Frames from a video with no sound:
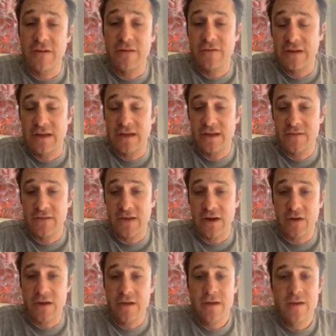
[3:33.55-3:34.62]
50,
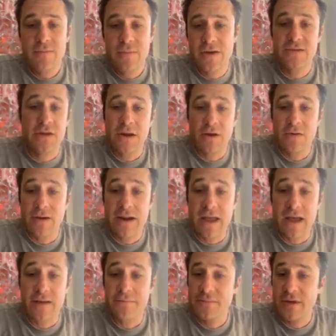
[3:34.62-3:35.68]
etc., because they're not
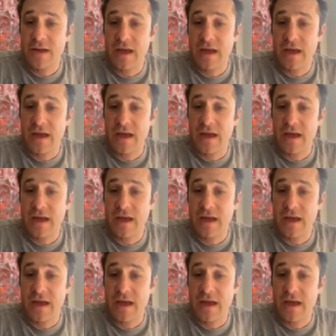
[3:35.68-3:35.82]
ready yet.